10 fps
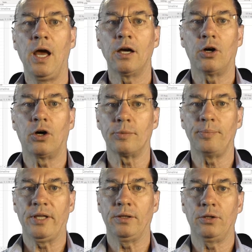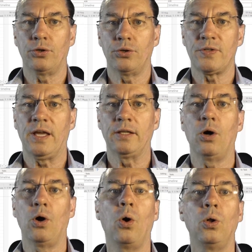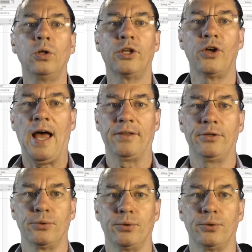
carpenters, and all the other